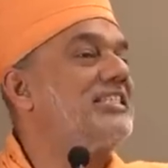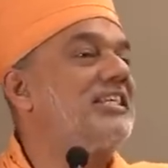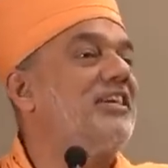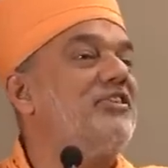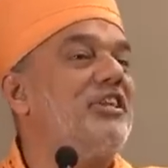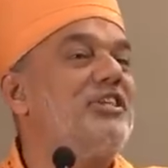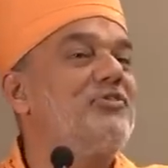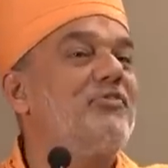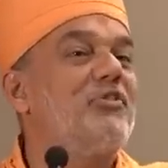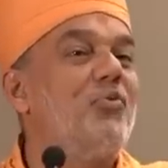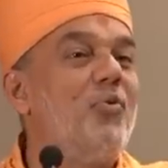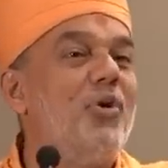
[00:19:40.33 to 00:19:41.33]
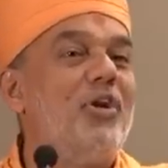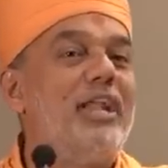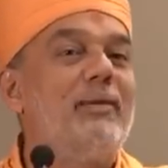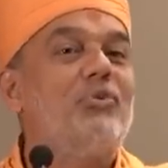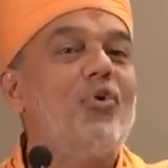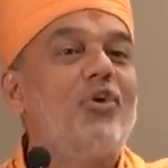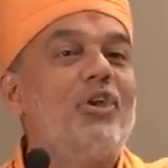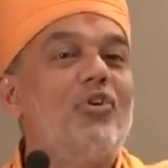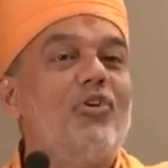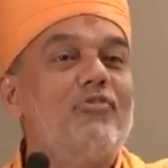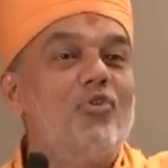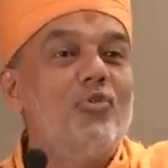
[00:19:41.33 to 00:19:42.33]
countries of the world. I'm
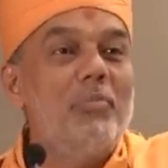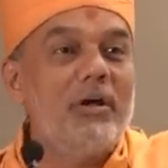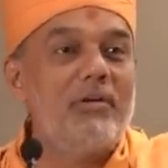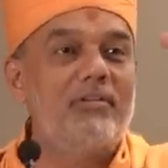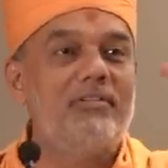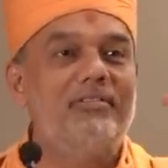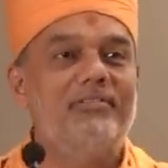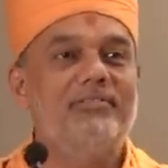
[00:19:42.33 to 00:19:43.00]
talking of Uber.